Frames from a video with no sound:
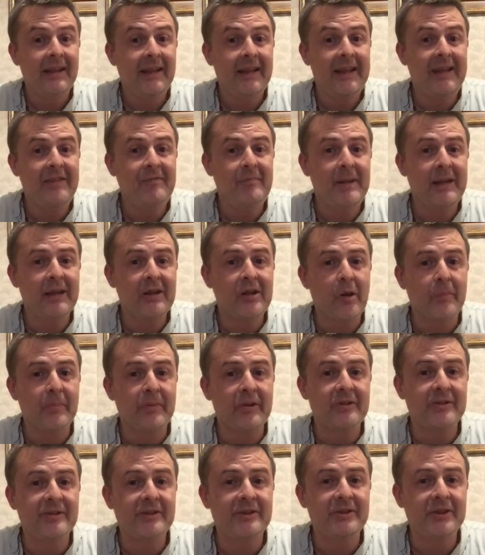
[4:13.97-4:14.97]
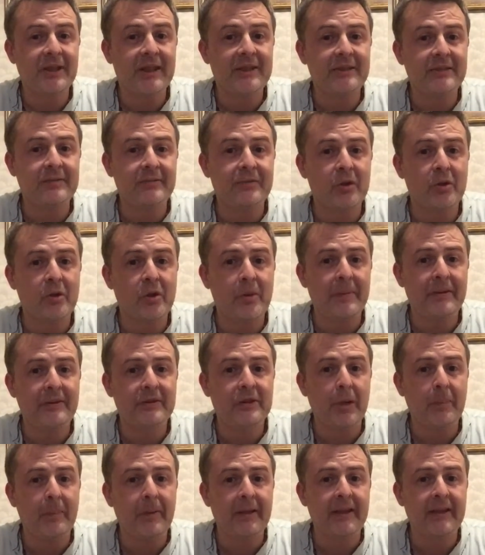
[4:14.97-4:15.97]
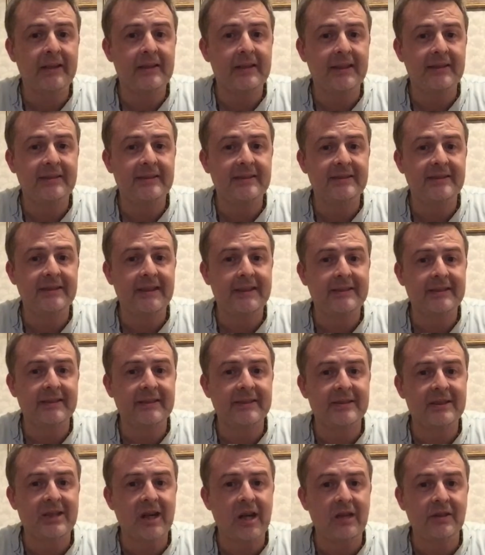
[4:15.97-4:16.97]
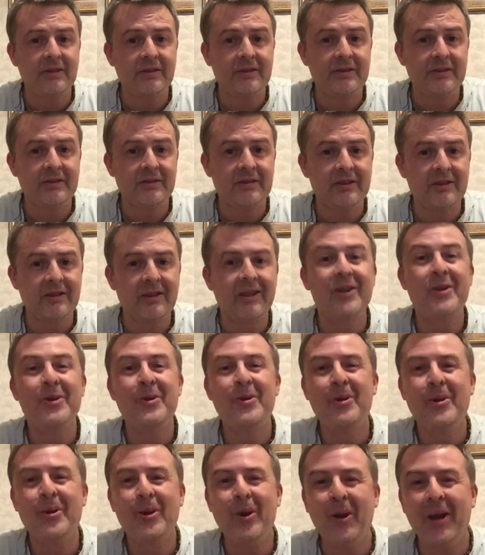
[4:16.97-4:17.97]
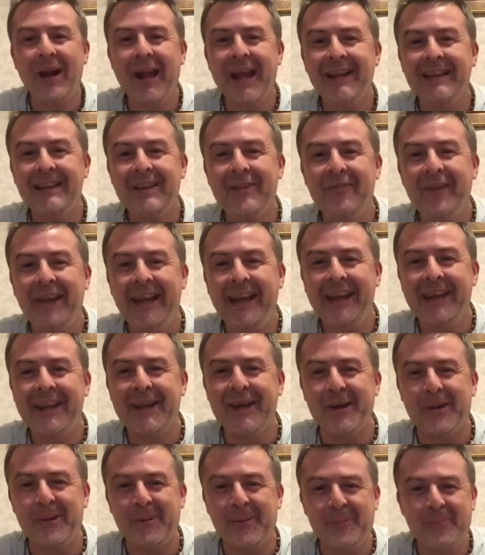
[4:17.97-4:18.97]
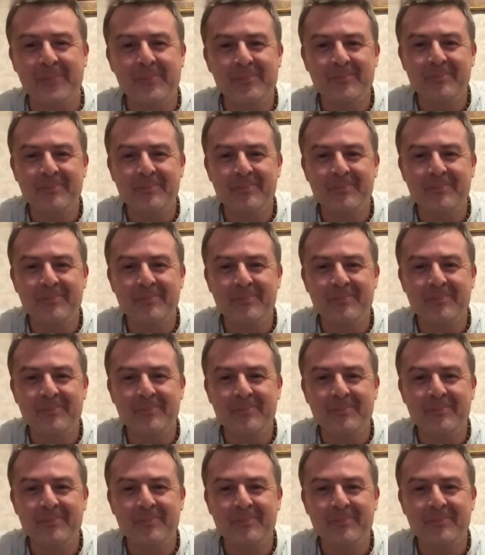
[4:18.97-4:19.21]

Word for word: Leave me a comment or suggestion for upcoming topic you'd like to see discussed, or like the video.